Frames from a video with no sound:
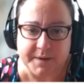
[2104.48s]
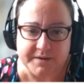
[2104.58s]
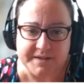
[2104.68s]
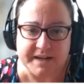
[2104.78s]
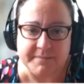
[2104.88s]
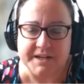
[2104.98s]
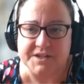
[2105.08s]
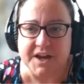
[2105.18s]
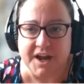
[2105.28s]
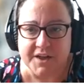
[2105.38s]
bone
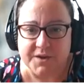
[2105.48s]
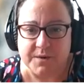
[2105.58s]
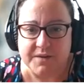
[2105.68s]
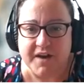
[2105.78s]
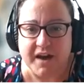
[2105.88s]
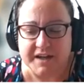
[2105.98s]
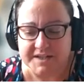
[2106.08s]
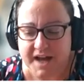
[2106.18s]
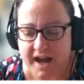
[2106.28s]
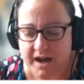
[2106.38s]
damage that we've heard
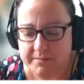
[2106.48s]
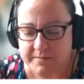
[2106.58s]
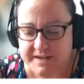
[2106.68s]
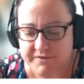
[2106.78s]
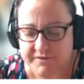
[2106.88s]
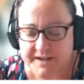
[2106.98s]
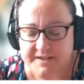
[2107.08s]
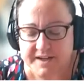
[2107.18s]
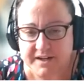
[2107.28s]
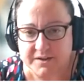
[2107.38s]

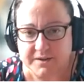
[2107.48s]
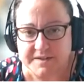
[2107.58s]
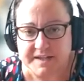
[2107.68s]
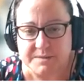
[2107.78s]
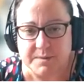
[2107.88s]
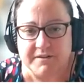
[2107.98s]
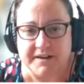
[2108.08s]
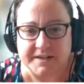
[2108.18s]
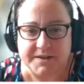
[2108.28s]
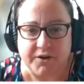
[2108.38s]
Severine's and Luke's
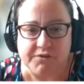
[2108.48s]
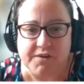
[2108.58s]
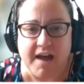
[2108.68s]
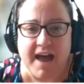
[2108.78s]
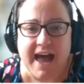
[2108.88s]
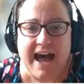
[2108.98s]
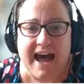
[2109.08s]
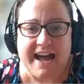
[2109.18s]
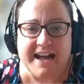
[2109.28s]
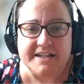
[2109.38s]
experience of.
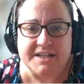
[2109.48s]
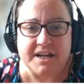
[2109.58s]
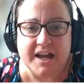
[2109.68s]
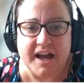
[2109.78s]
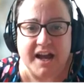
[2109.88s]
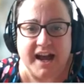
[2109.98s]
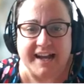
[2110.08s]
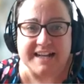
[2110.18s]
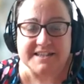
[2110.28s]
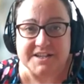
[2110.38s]
And I
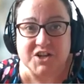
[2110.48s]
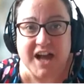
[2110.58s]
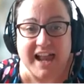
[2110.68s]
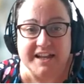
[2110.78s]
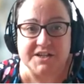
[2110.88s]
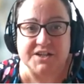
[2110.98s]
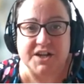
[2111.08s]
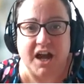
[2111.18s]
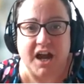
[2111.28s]
guess the challenge